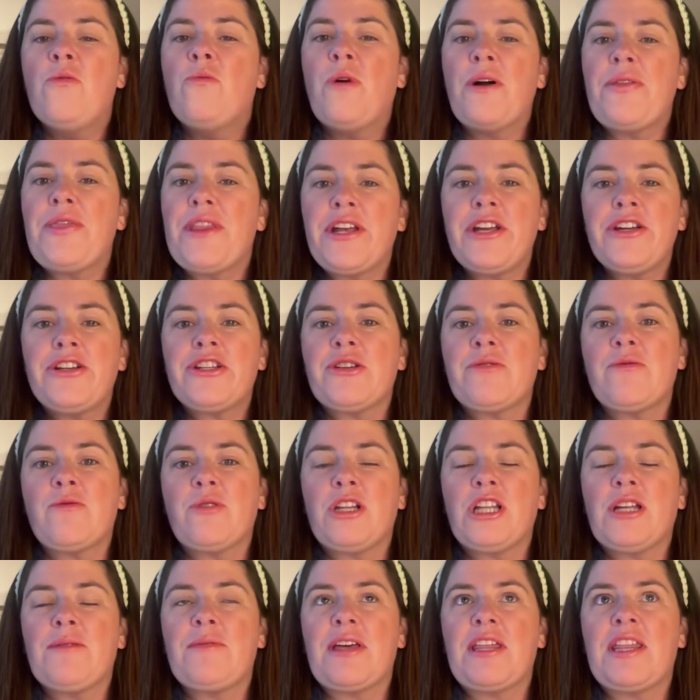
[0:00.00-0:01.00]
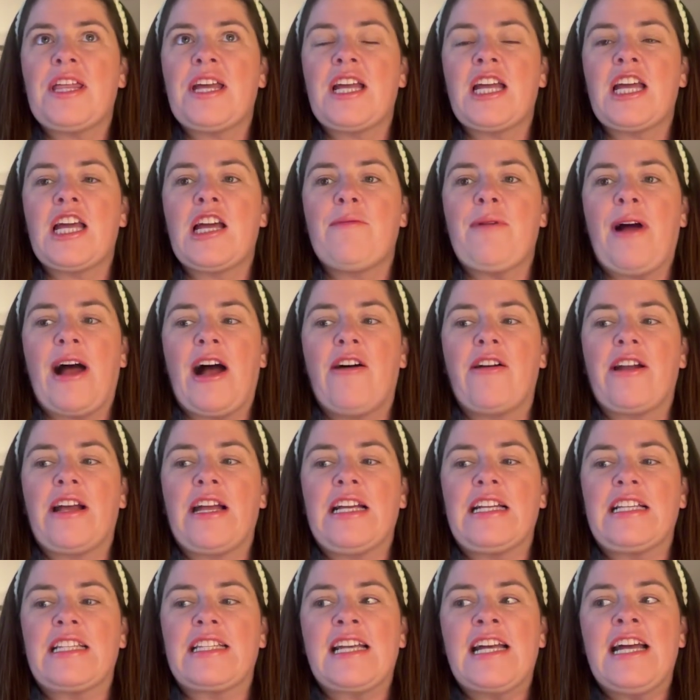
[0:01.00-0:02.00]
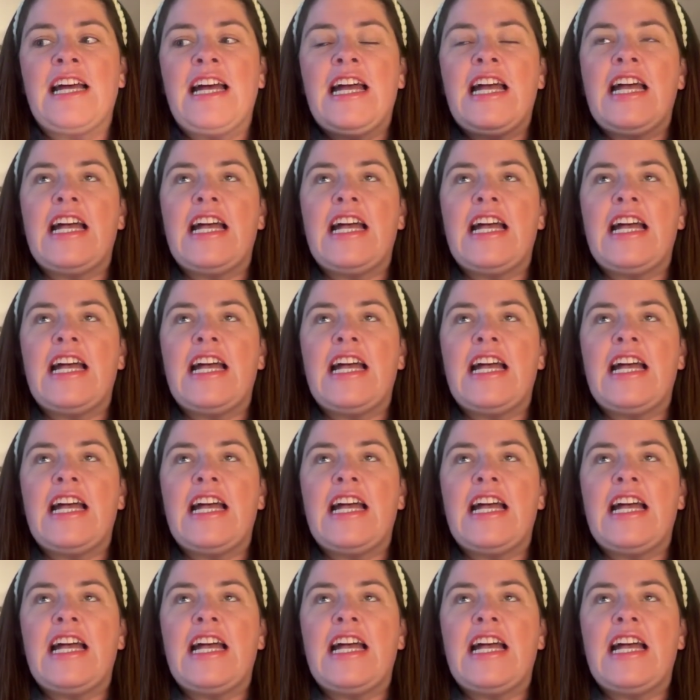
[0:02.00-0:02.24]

one thing you should really be thinking about is